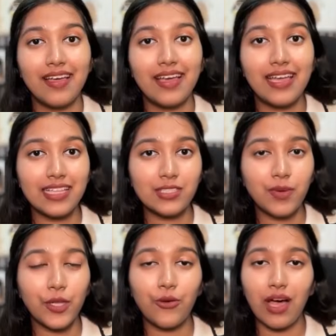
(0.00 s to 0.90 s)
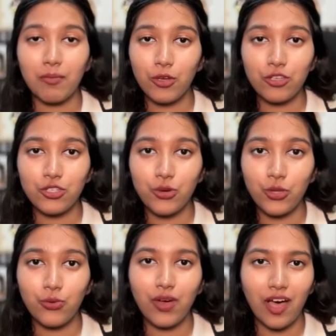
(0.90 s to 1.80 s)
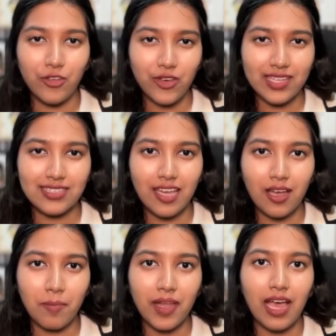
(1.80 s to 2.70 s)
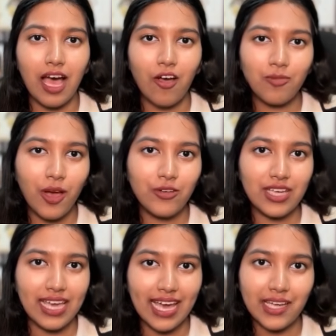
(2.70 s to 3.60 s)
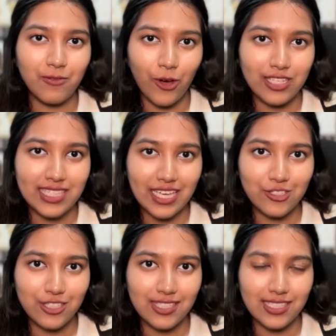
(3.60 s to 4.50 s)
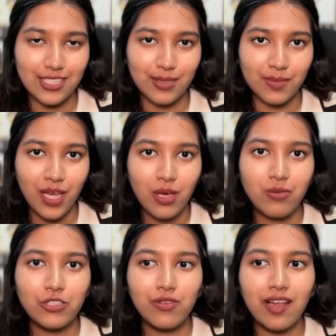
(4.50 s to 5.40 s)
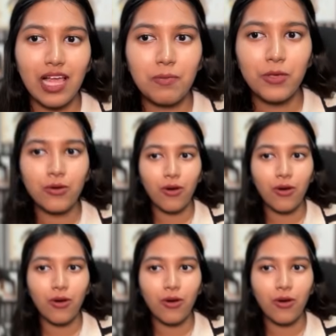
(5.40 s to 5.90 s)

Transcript: In this video, I'm going to show you how you can set up an outbound AI voice agent system which will help you